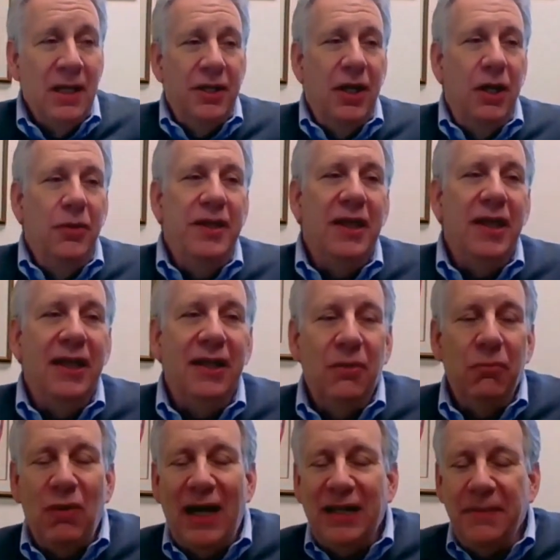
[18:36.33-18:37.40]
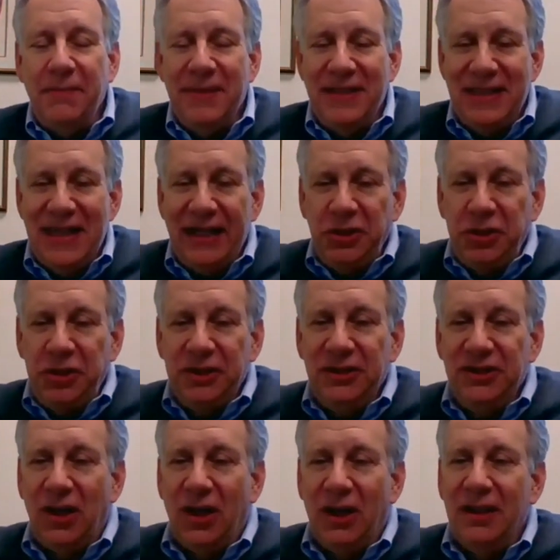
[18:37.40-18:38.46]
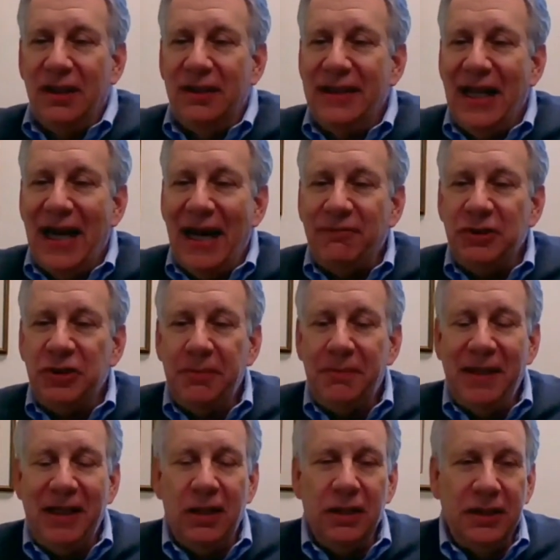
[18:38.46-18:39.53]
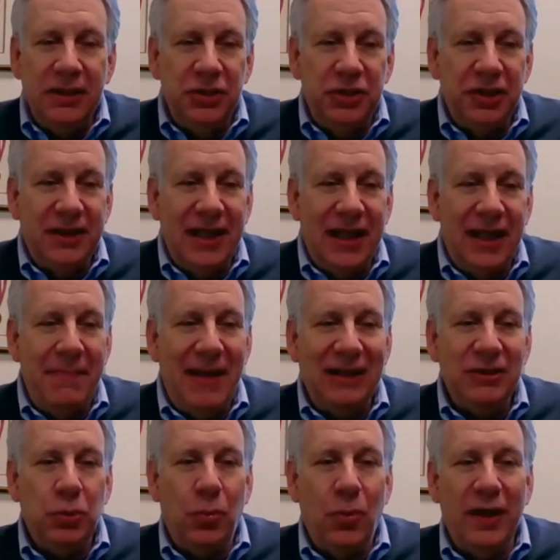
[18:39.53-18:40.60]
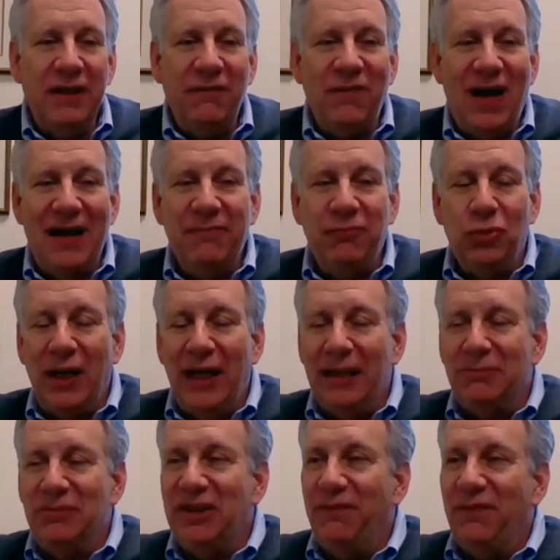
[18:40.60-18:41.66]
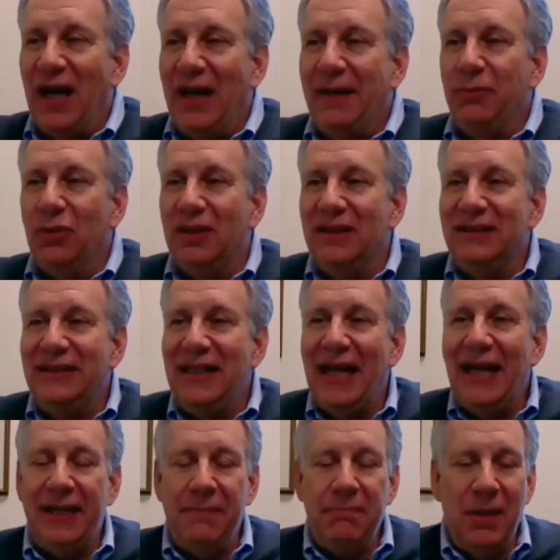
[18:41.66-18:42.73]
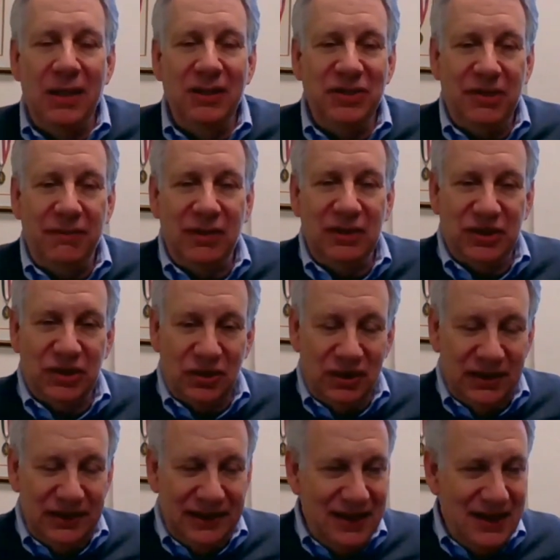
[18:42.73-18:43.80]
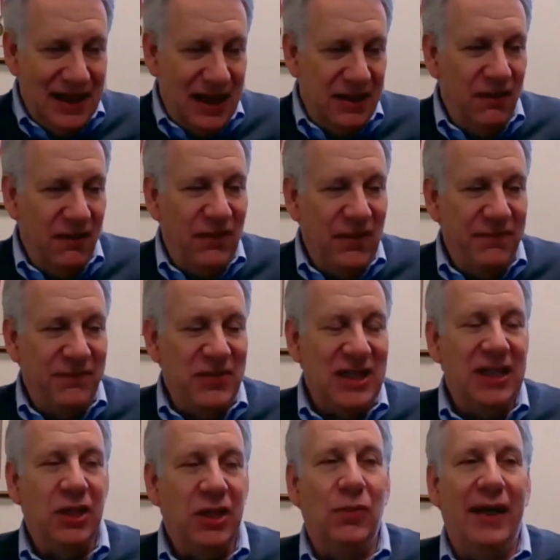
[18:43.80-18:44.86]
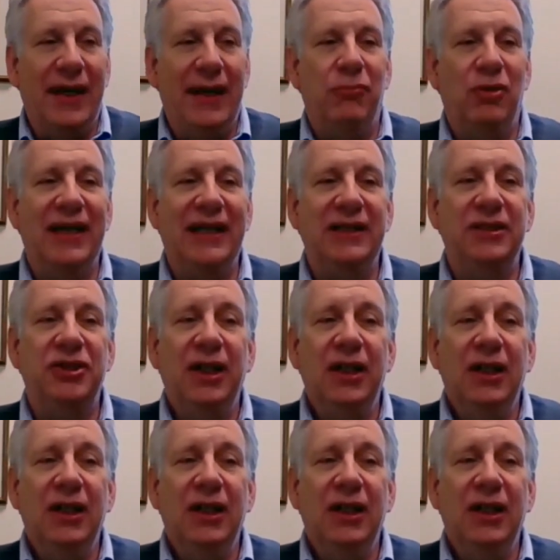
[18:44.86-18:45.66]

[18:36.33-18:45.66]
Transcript: The recommendations are that the average American should get about 25 grams of fiber a day, and most of us are in the 10 to 15 gram range.